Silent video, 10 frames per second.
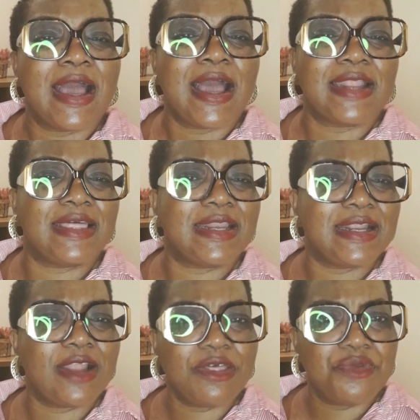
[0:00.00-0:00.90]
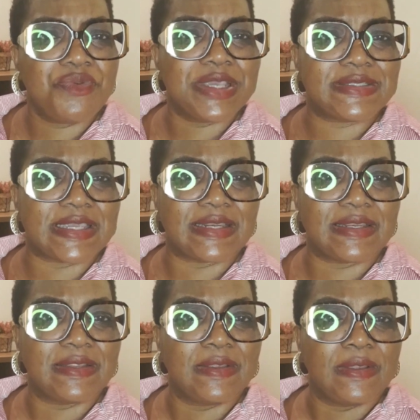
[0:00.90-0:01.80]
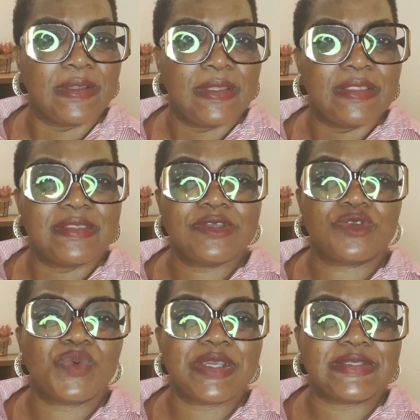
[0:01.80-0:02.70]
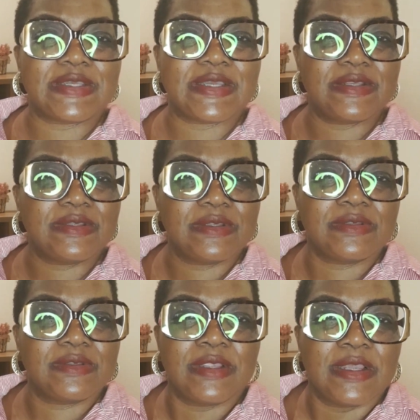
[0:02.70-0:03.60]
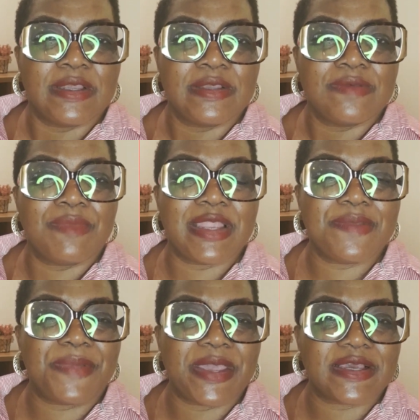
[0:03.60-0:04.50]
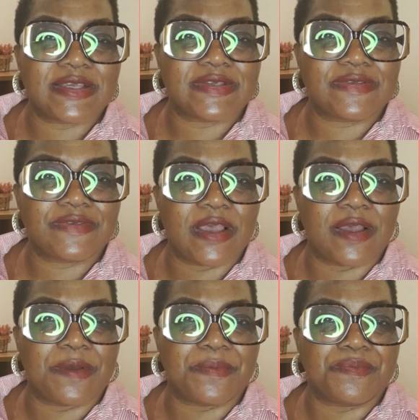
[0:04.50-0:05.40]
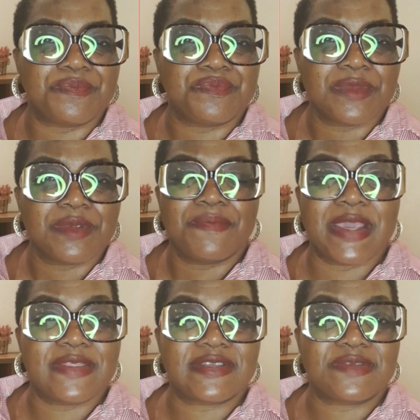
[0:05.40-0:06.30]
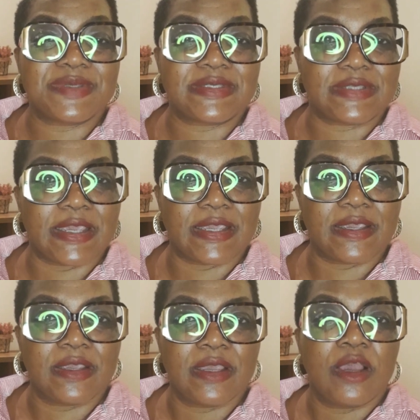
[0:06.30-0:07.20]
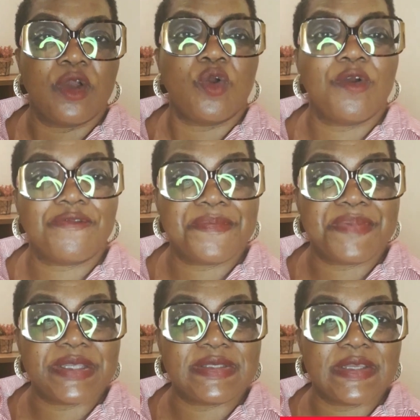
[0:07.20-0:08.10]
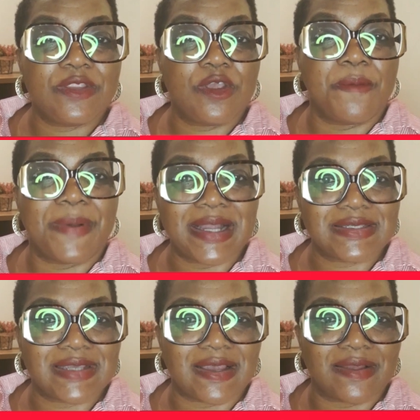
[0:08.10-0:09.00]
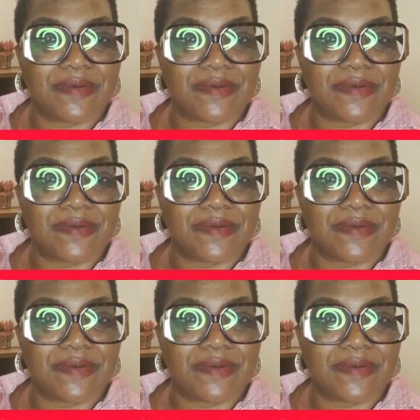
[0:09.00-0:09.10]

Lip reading: And then another reason, this reason many bakers make this mistake: overbeating your batter.